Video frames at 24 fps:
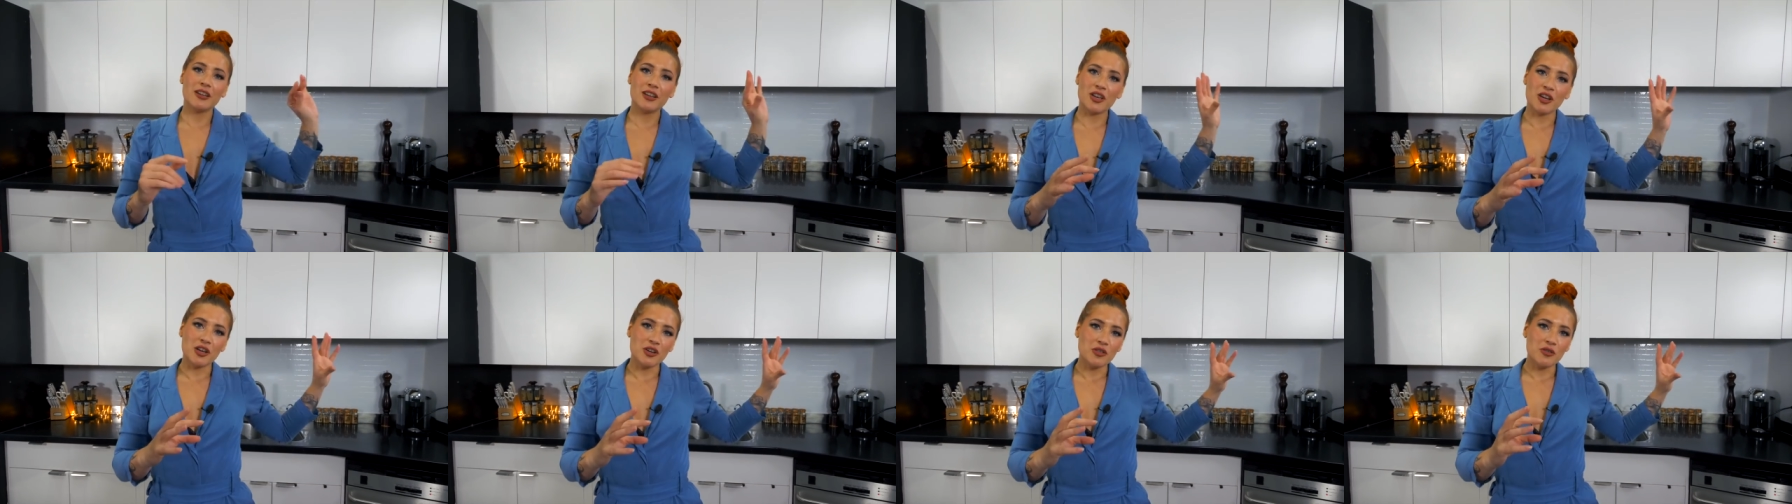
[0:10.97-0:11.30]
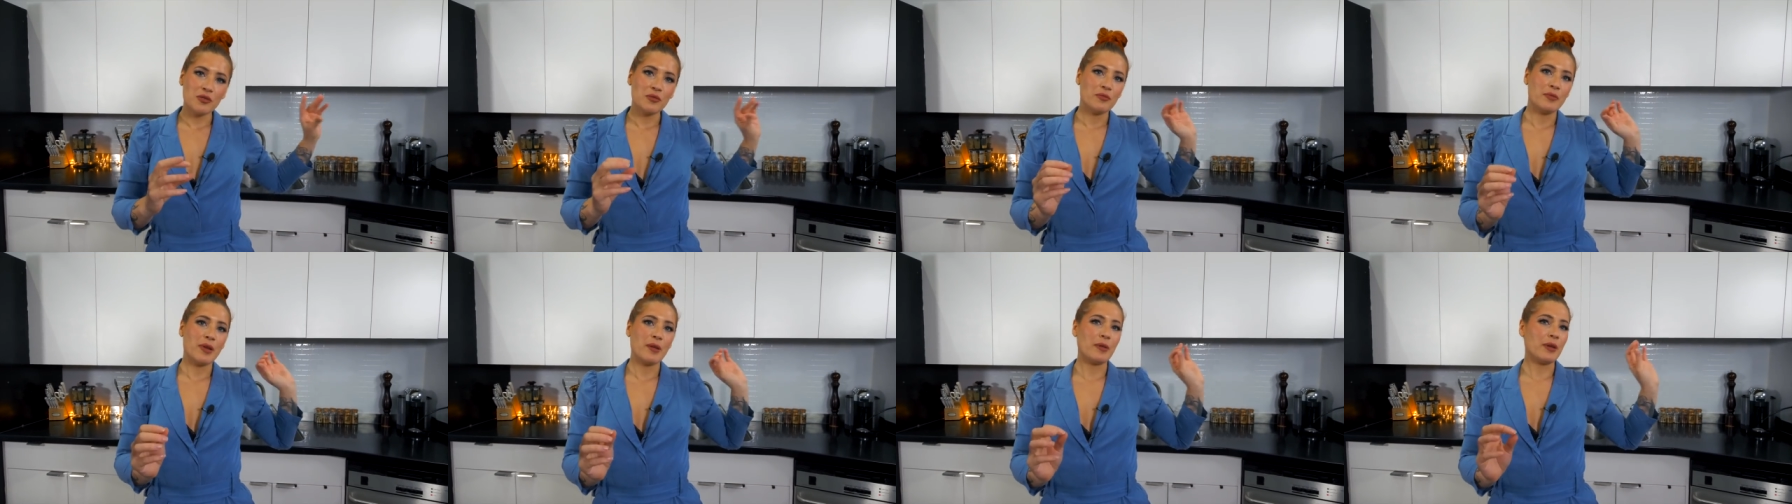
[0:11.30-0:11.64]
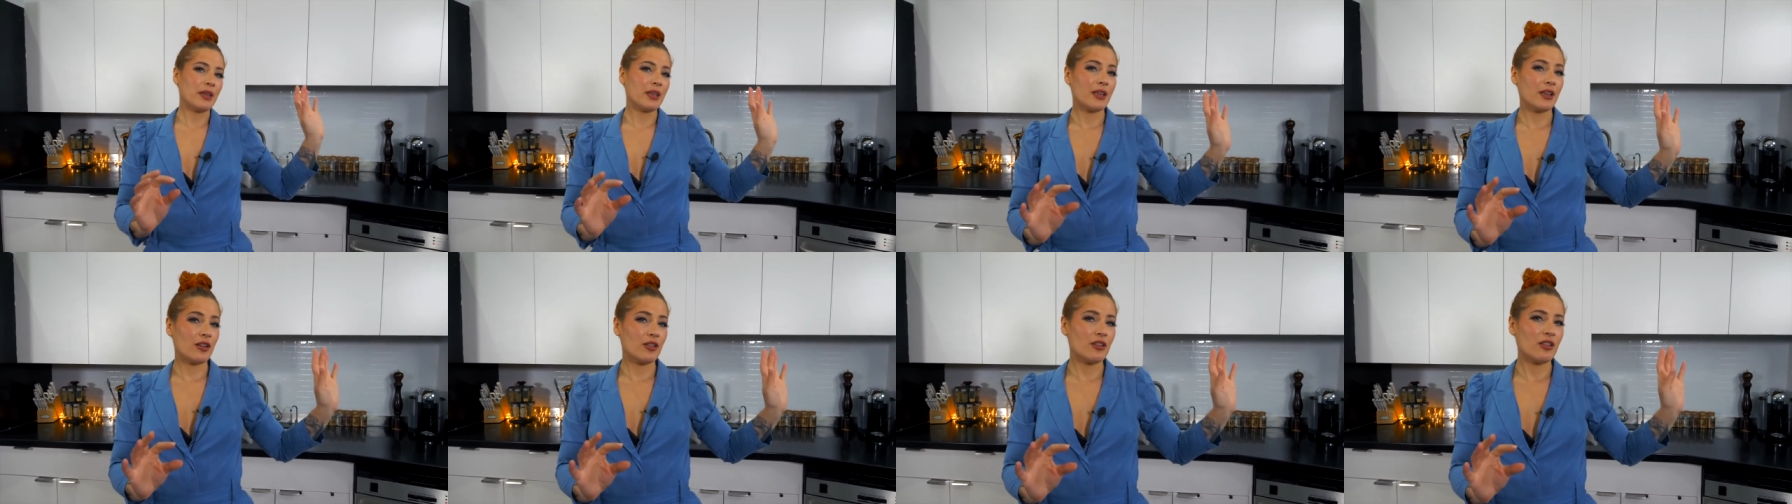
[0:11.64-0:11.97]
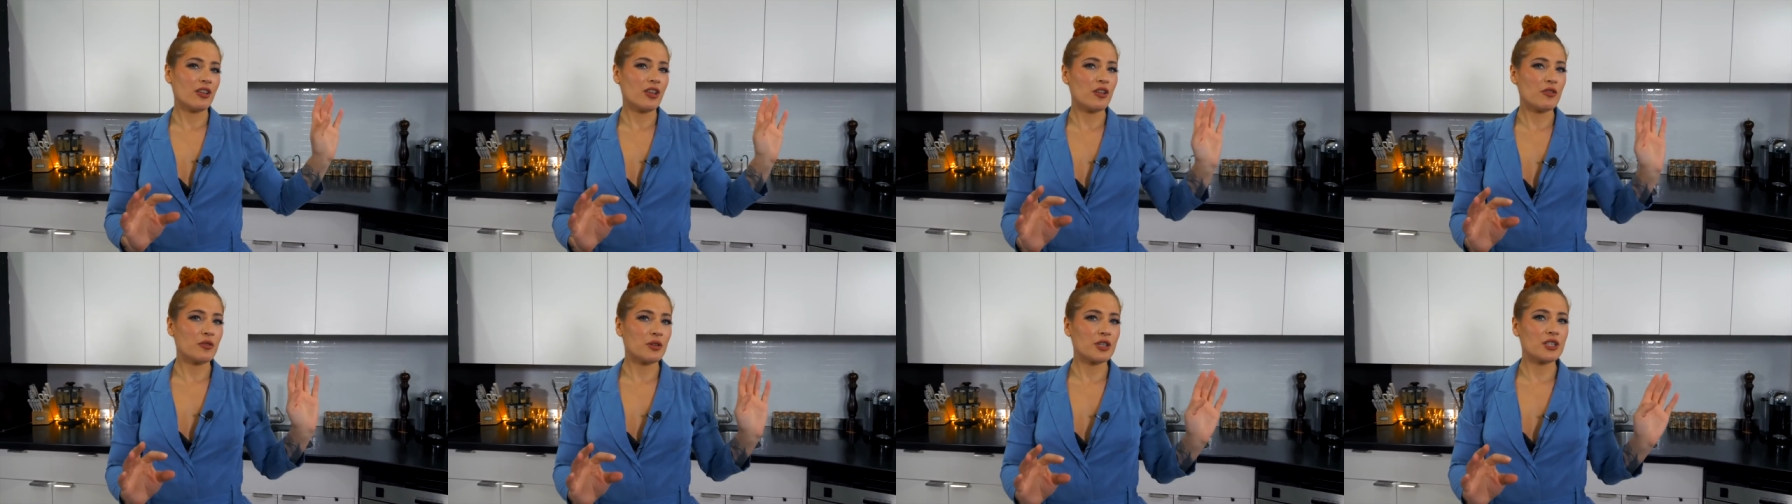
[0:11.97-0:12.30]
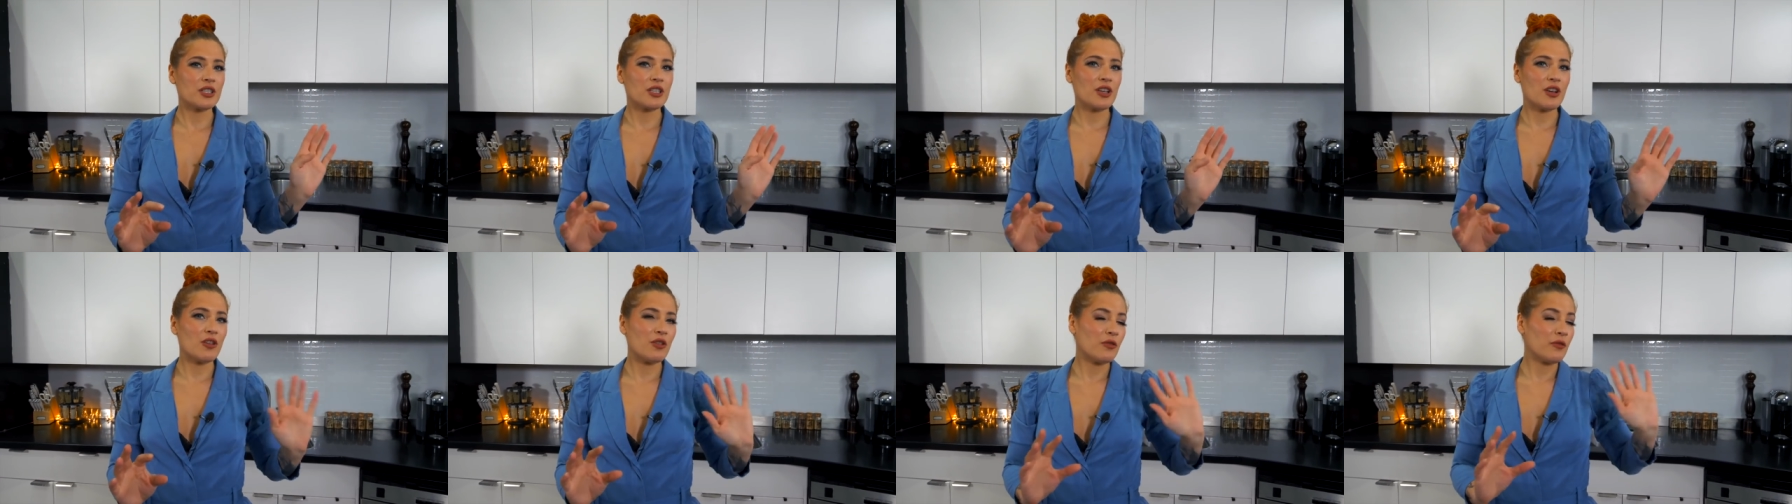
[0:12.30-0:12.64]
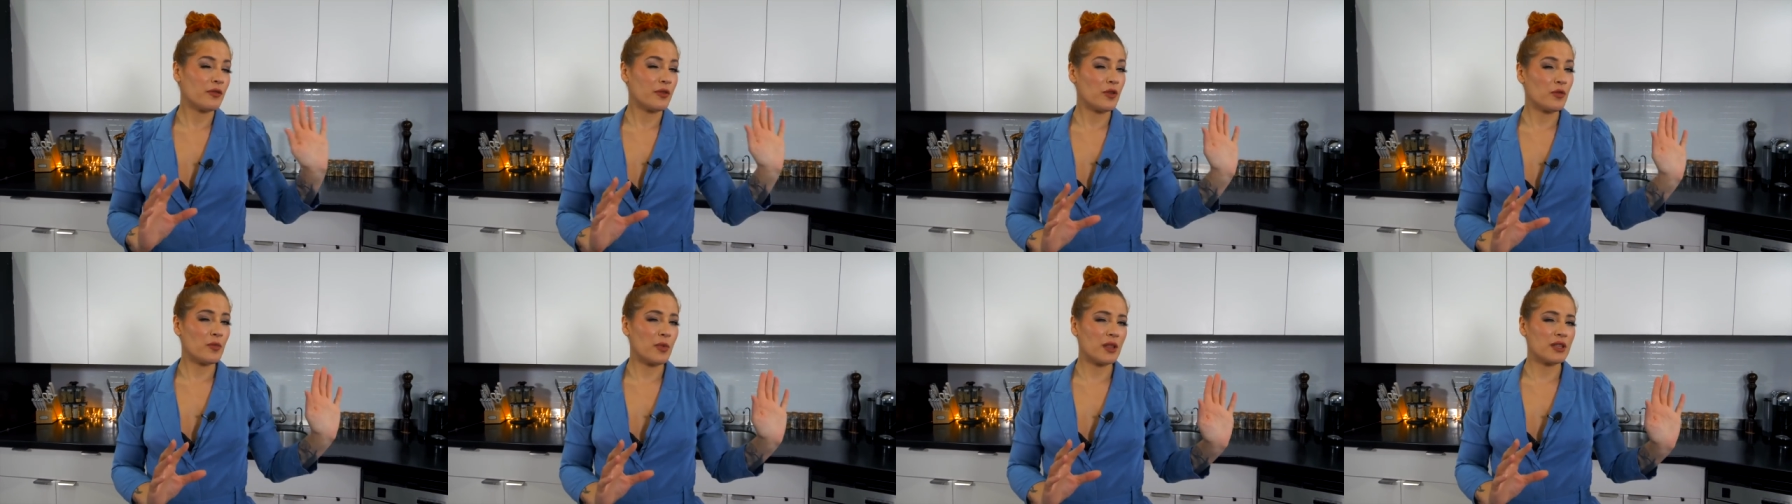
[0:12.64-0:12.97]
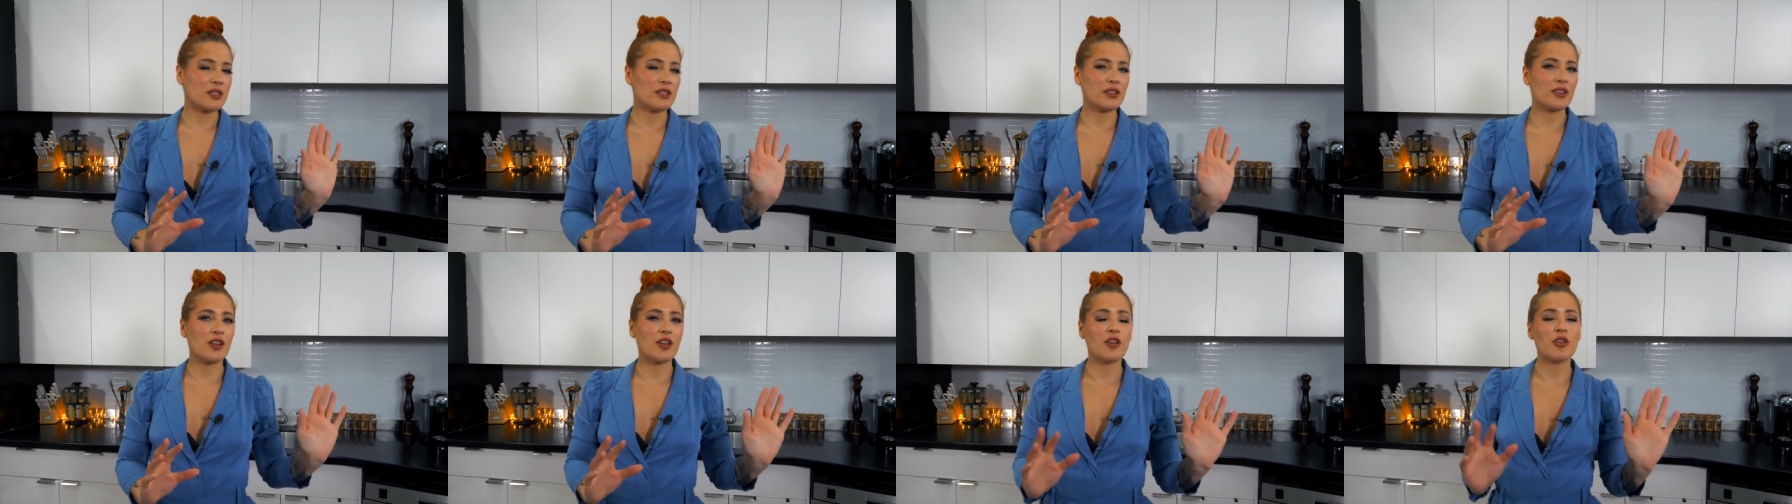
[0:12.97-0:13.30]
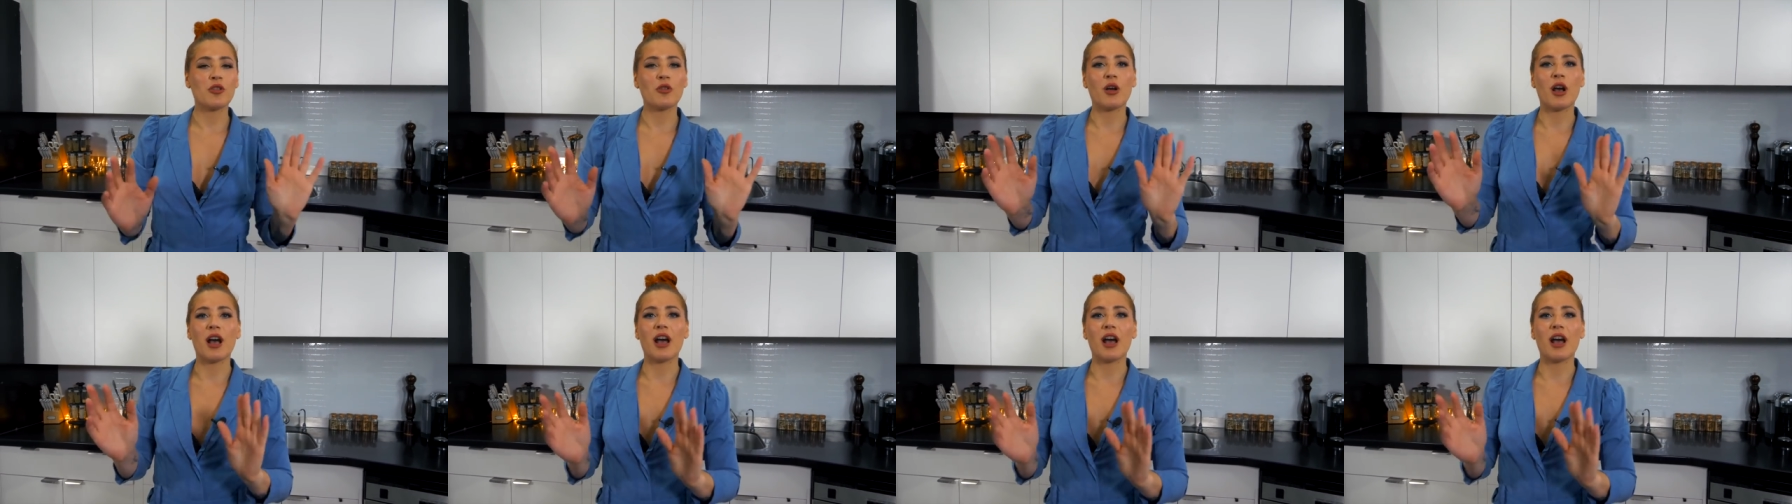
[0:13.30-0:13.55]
You know, maybe a year ago or so, a few months ago,